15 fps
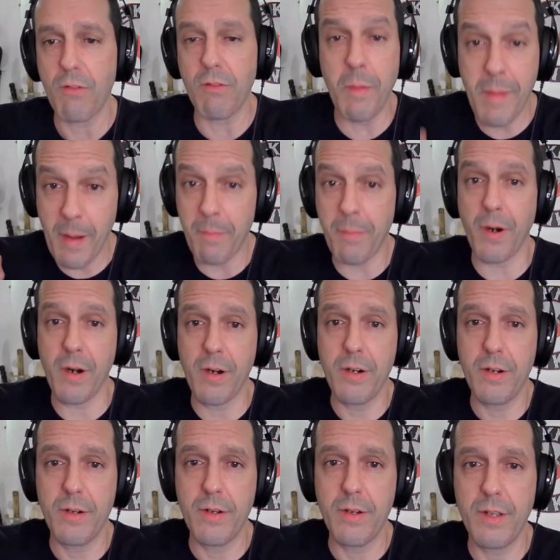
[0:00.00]
Remember,
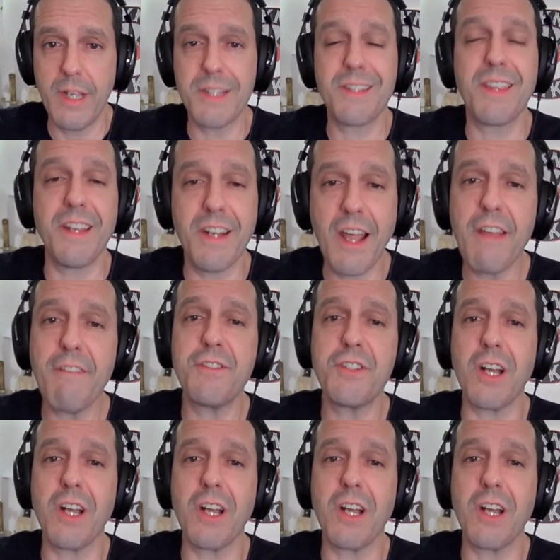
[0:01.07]
it's the knife